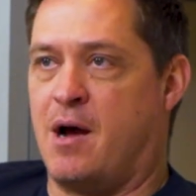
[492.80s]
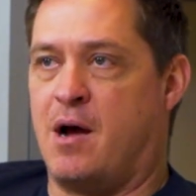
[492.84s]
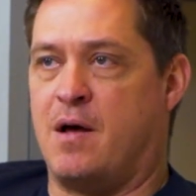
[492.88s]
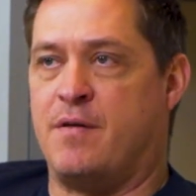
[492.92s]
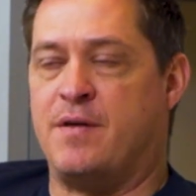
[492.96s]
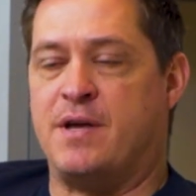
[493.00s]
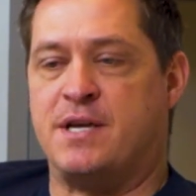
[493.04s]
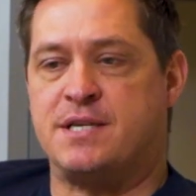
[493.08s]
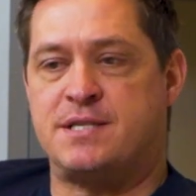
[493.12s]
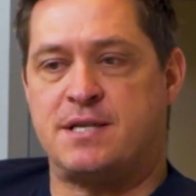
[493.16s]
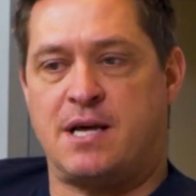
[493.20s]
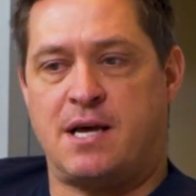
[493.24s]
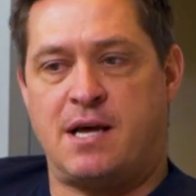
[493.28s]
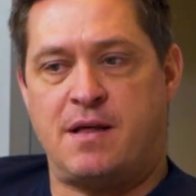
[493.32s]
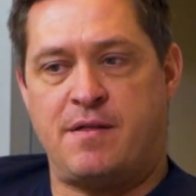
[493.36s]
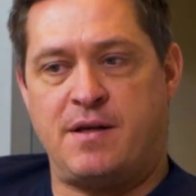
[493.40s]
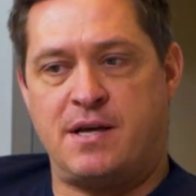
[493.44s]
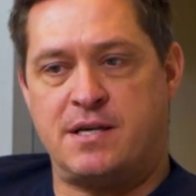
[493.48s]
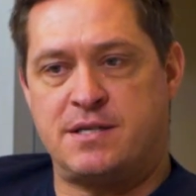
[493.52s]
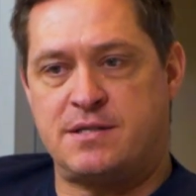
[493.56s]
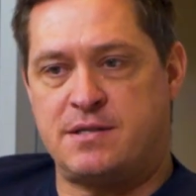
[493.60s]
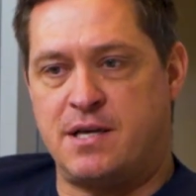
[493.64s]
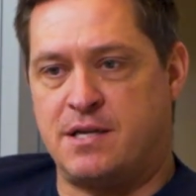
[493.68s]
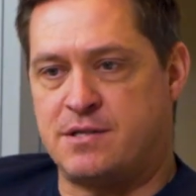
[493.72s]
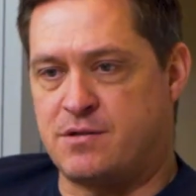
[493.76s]

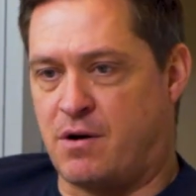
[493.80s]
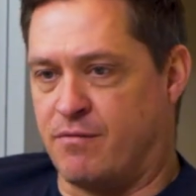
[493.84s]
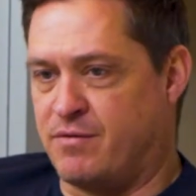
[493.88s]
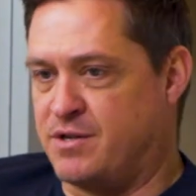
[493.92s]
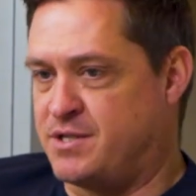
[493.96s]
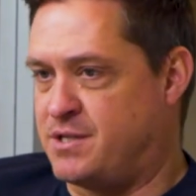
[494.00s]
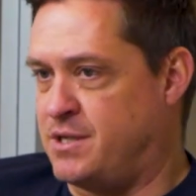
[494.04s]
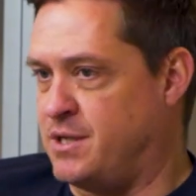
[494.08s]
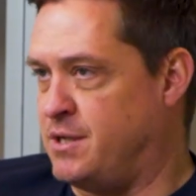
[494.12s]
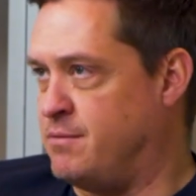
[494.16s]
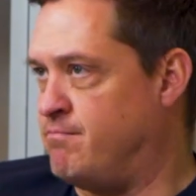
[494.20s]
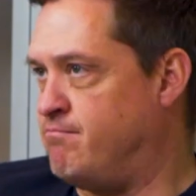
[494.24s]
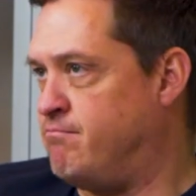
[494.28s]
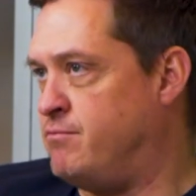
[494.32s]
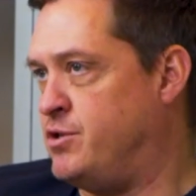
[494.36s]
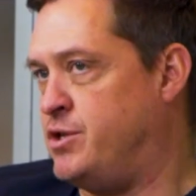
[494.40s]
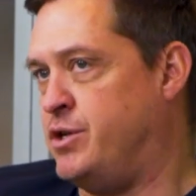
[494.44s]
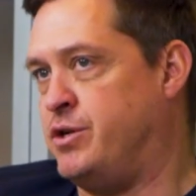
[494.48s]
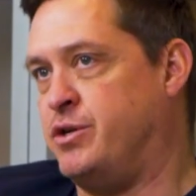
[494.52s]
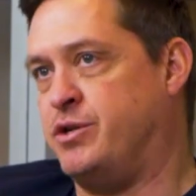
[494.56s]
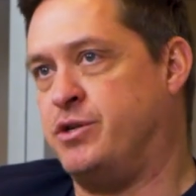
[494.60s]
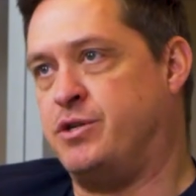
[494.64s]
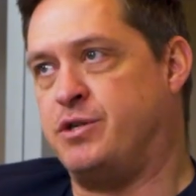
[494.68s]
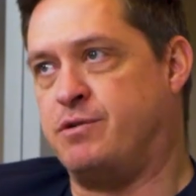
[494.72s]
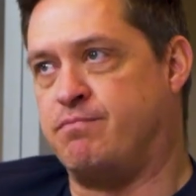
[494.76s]
There's obviously
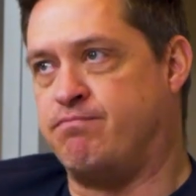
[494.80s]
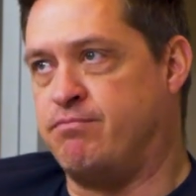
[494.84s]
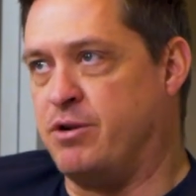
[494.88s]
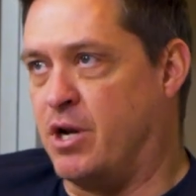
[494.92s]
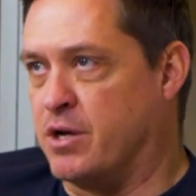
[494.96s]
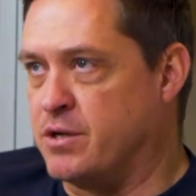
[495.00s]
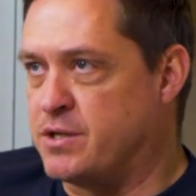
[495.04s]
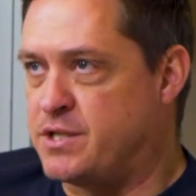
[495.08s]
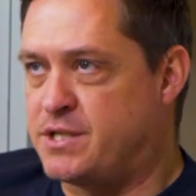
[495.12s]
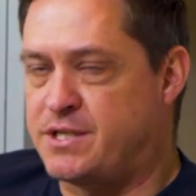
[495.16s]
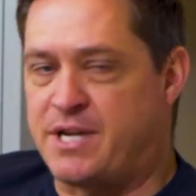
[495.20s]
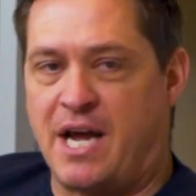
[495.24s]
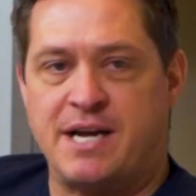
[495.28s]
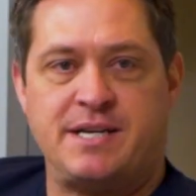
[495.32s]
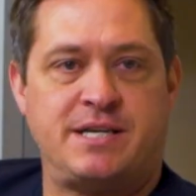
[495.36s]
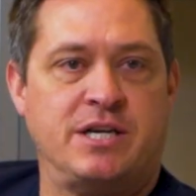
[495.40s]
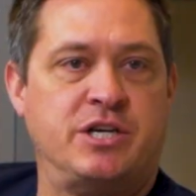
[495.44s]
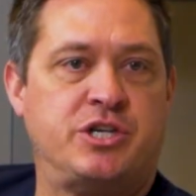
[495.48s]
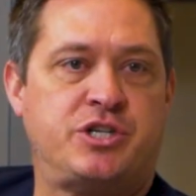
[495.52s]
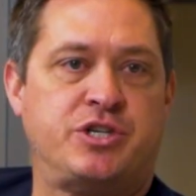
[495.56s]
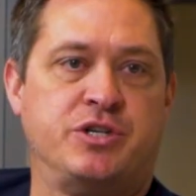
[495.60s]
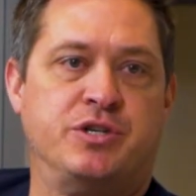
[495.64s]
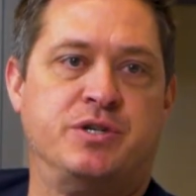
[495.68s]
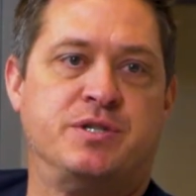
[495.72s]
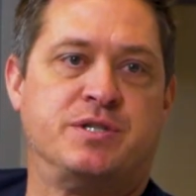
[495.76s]
huge state
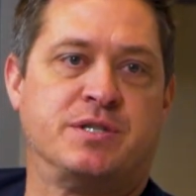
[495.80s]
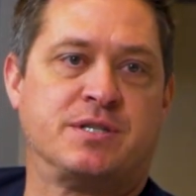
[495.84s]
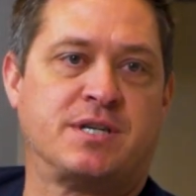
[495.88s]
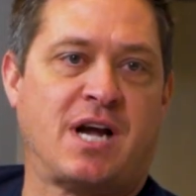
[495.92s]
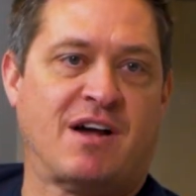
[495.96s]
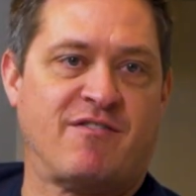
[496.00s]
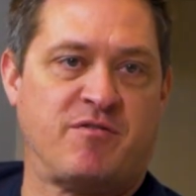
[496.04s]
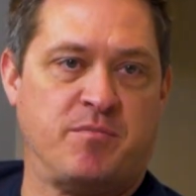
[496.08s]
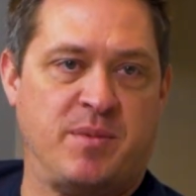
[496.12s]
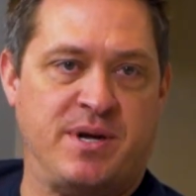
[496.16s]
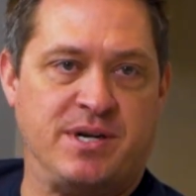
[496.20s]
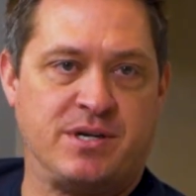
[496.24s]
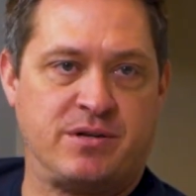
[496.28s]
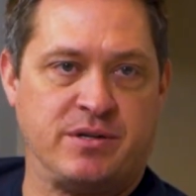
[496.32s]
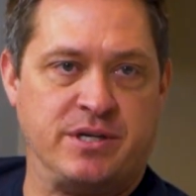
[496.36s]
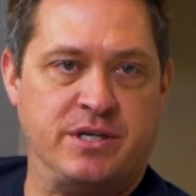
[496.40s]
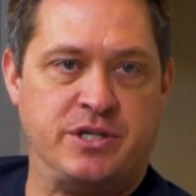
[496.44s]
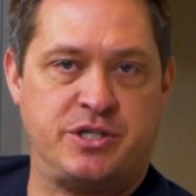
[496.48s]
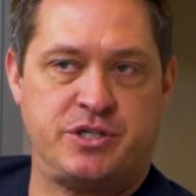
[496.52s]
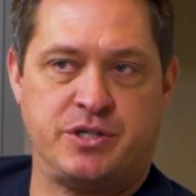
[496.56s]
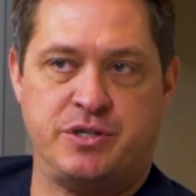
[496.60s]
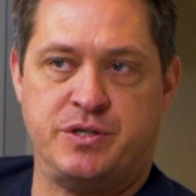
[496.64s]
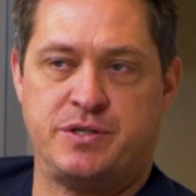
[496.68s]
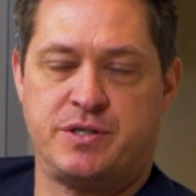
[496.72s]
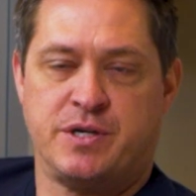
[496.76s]
issues and governmental
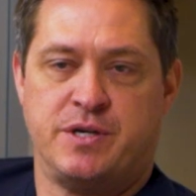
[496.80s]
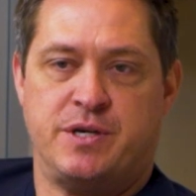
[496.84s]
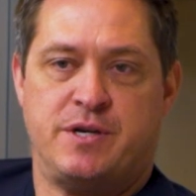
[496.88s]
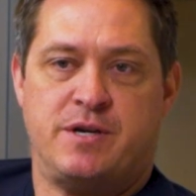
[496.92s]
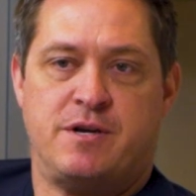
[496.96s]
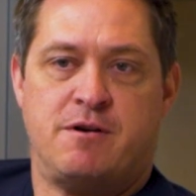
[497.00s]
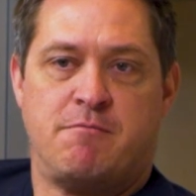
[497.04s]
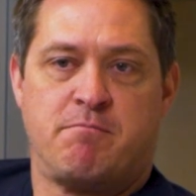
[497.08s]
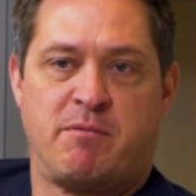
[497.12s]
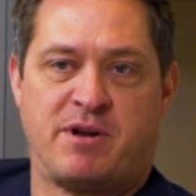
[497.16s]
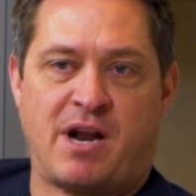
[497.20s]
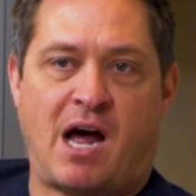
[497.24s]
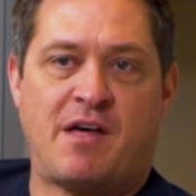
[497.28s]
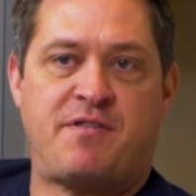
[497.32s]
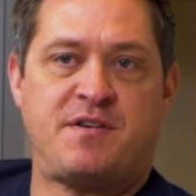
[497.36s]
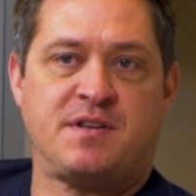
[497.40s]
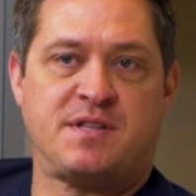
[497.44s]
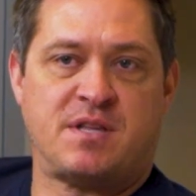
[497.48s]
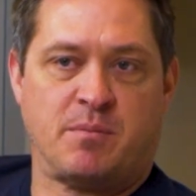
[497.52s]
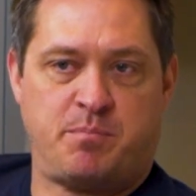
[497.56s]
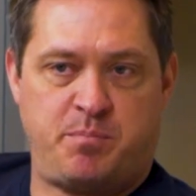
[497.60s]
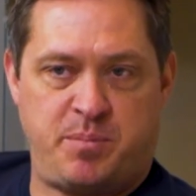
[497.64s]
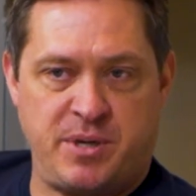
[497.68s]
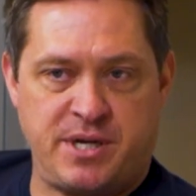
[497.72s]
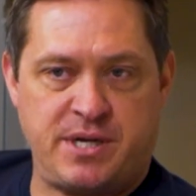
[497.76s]
issues. But I think
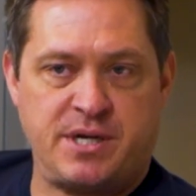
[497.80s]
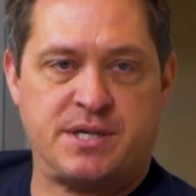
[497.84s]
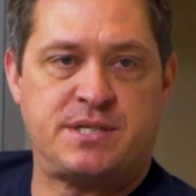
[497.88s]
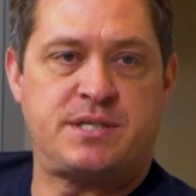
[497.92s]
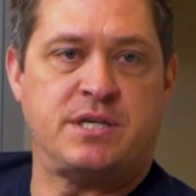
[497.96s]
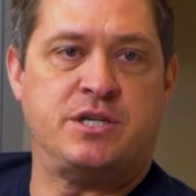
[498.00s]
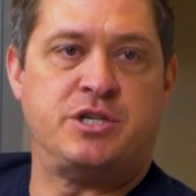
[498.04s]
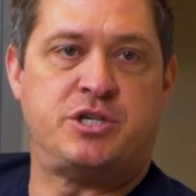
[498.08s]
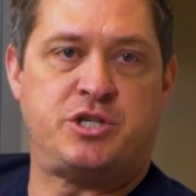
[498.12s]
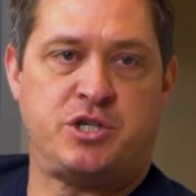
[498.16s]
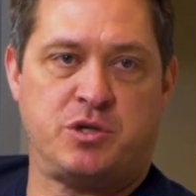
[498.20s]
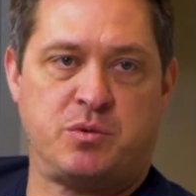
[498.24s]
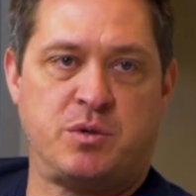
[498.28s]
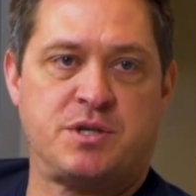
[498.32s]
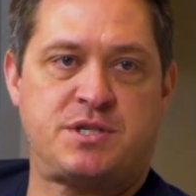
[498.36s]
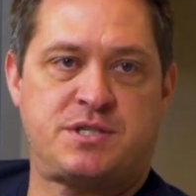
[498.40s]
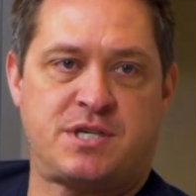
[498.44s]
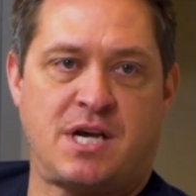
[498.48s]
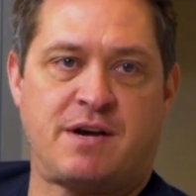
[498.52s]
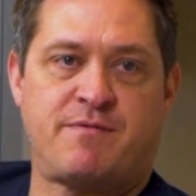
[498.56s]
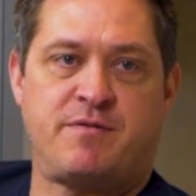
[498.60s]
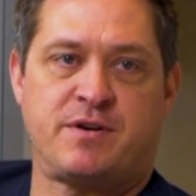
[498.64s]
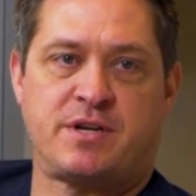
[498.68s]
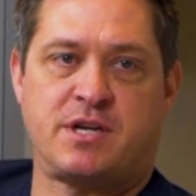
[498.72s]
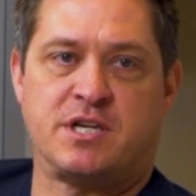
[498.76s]
the biggest issue with
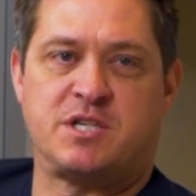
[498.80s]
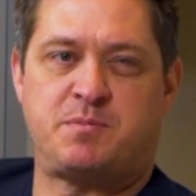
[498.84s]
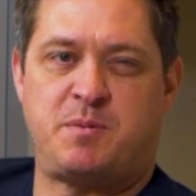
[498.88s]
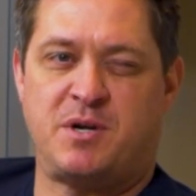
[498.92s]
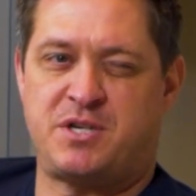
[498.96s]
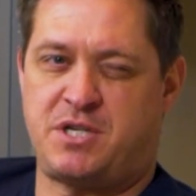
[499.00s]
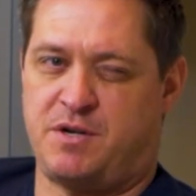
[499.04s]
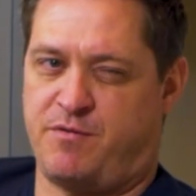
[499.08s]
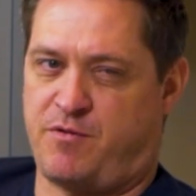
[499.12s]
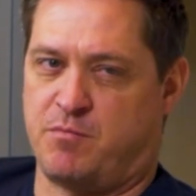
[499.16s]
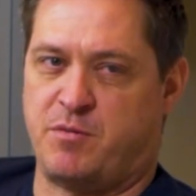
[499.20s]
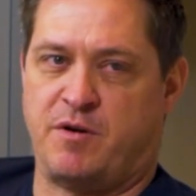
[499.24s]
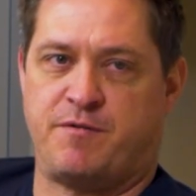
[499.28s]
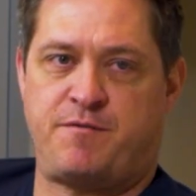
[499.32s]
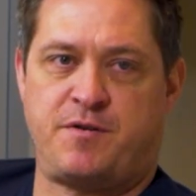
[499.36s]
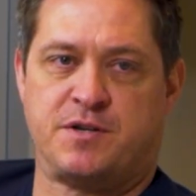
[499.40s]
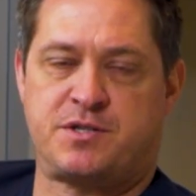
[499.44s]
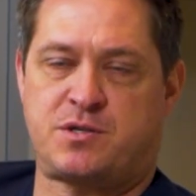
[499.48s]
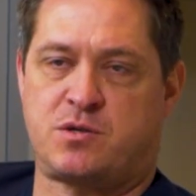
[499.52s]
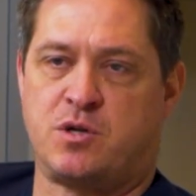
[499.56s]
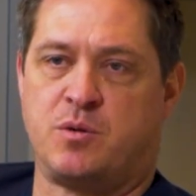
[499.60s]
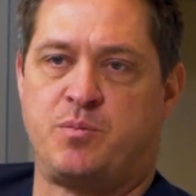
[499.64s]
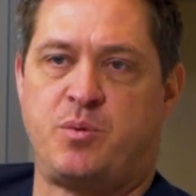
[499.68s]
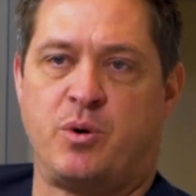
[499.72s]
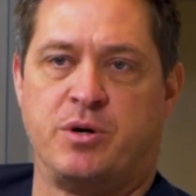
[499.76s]
South Africa, especially from a
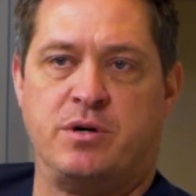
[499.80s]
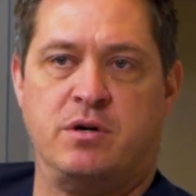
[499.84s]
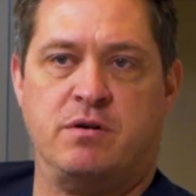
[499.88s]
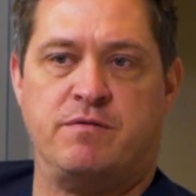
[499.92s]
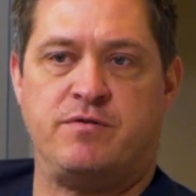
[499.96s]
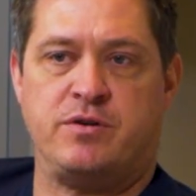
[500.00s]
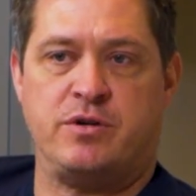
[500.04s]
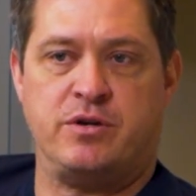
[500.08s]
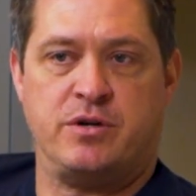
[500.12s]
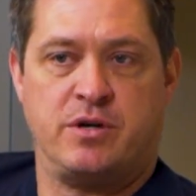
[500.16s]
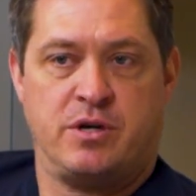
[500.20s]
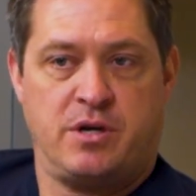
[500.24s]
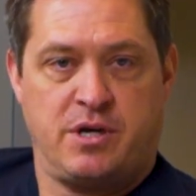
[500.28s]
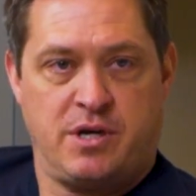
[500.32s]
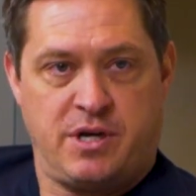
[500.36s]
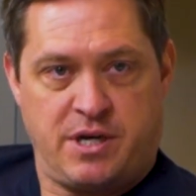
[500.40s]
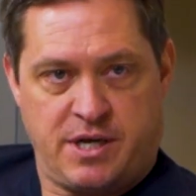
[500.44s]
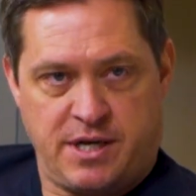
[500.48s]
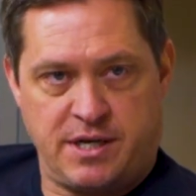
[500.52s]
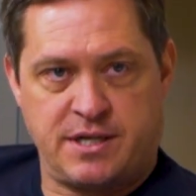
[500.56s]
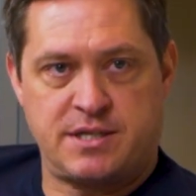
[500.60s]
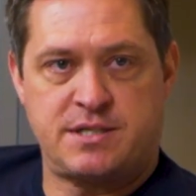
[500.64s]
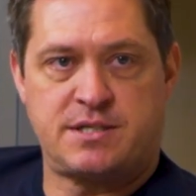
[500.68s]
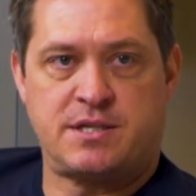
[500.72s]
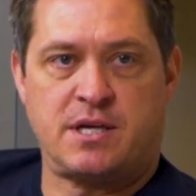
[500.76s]
fiscal point of view,
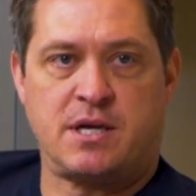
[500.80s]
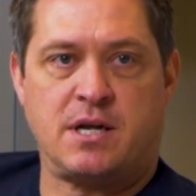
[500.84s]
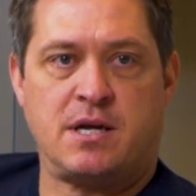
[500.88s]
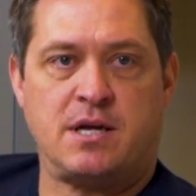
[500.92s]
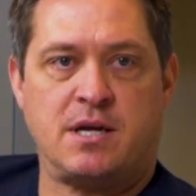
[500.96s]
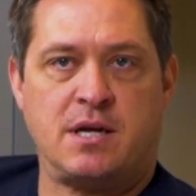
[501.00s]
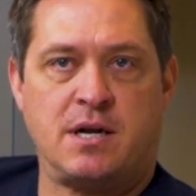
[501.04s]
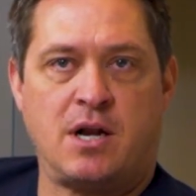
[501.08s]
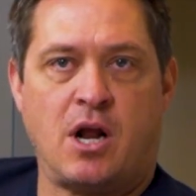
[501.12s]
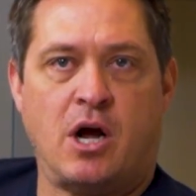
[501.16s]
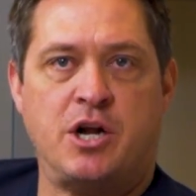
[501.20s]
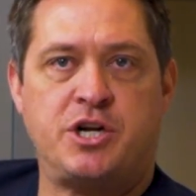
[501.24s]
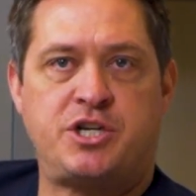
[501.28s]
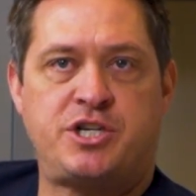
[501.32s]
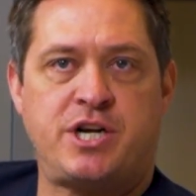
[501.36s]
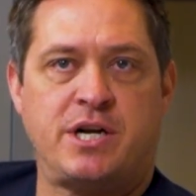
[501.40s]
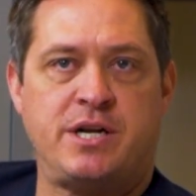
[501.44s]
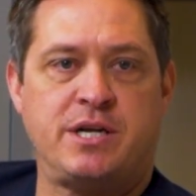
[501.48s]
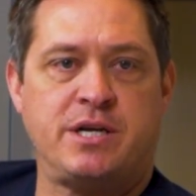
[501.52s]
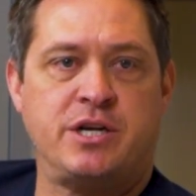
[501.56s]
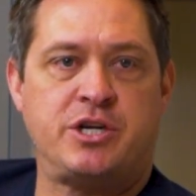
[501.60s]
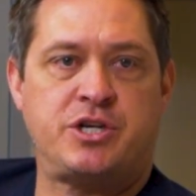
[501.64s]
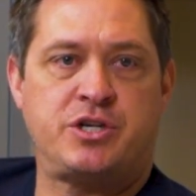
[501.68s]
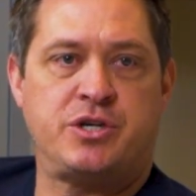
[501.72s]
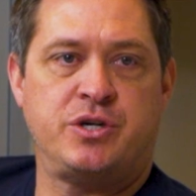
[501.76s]
is the load
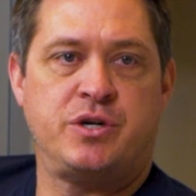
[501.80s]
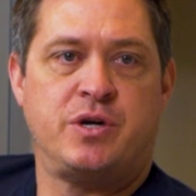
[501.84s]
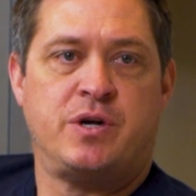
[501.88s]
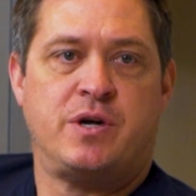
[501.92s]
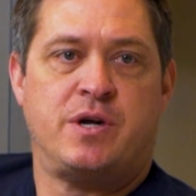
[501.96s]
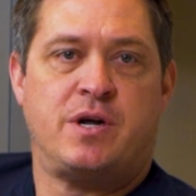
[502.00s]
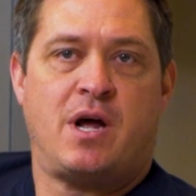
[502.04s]
shedding issue.